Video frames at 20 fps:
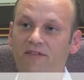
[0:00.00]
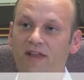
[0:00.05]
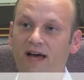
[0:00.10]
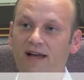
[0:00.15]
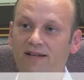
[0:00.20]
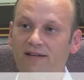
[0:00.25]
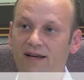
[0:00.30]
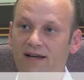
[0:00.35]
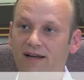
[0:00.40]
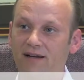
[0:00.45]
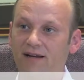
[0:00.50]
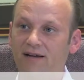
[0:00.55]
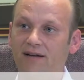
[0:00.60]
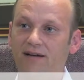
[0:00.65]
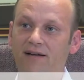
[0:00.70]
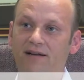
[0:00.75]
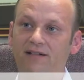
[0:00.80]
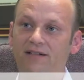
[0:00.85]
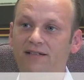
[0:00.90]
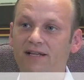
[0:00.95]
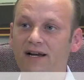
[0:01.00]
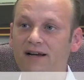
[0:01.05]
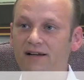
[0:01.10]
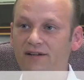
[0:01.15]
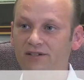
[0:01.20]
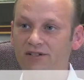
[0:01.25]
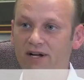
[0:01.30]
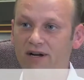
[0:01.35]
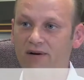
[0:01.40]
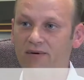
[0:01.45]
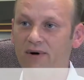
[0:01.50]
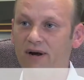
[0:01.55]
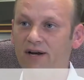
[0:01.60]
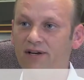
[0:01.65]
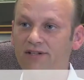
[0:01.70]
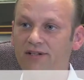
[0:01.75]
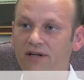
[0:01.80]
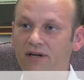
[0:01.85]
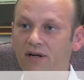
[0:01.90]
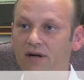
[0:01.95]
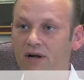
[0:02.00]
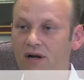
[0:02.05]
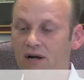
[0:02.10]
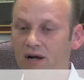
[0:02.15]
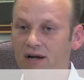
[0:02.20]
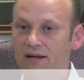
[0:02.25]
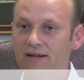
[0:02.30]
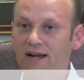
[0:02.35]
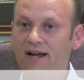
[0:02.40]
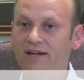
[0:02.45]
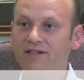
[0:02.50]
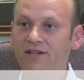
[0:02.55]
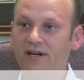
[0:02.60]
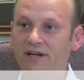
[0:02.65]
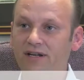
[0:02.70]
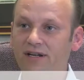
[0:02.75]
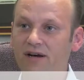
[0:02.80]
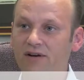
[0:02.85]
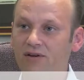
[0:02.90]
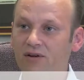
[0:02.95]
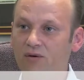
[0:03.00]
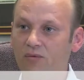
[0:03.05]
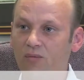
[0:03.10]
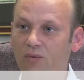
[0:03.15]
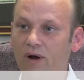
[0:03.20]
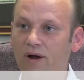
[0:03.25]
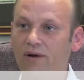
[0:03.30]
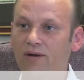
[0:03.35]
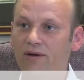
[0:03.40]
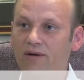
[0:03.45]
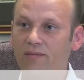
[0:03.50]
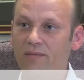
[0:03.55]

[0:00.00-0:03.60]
that data in a second generation to actually tell you where you're